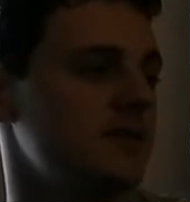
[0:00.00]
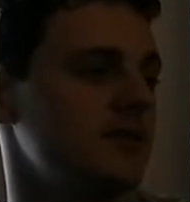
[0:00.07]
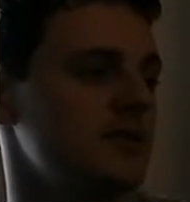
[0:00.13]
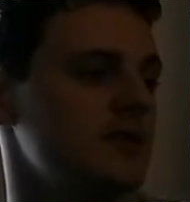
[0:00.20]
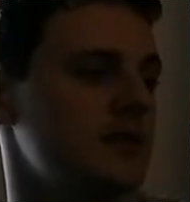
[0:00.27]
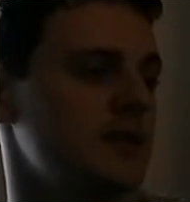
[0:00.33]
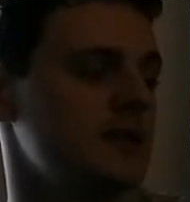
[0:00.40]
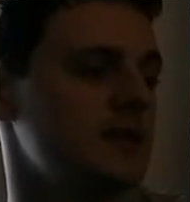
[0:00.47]
what is
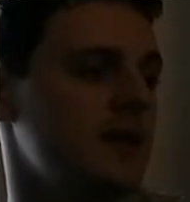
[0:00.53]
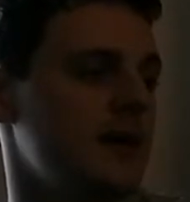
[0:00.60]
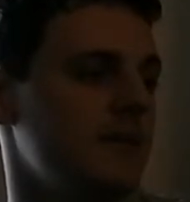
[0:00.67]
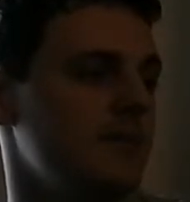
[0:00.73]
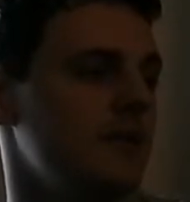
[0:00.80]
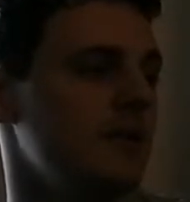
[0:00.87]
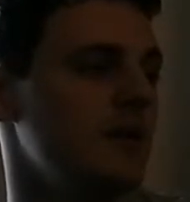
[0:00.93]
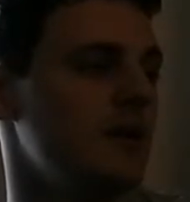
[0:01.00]
going to
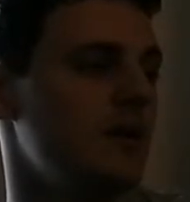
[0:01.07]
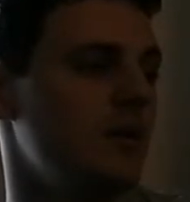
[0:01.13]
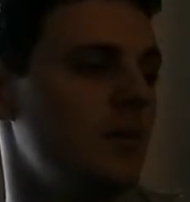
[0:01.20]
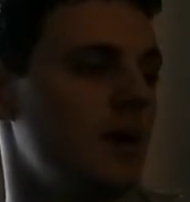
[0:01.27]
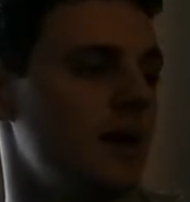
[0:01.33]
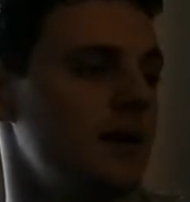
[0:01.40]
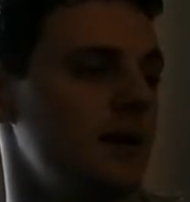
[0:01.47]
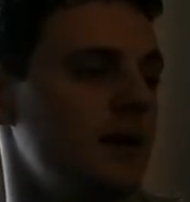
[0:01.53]
happen,
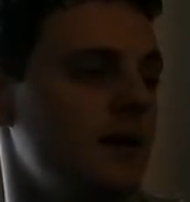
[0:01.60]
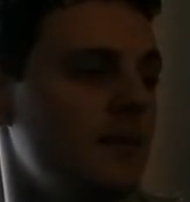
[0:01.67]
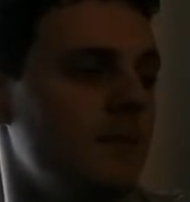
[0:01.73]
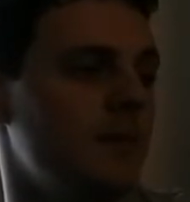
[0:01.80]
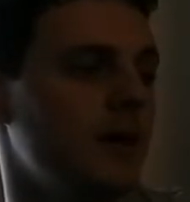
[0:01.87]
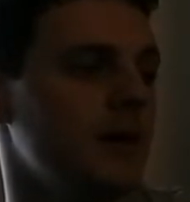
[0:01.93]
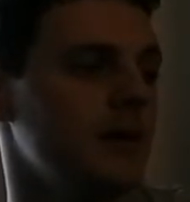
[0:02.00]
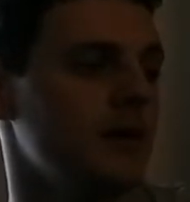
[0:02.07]
when, and
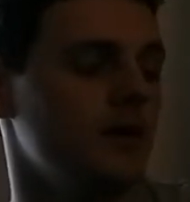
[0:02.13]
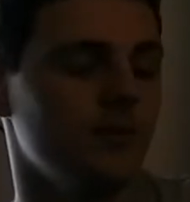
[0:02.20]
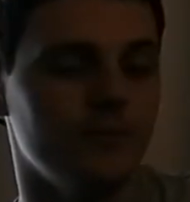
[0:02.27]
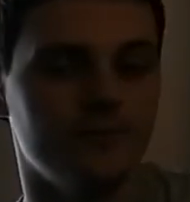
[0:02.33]
by who.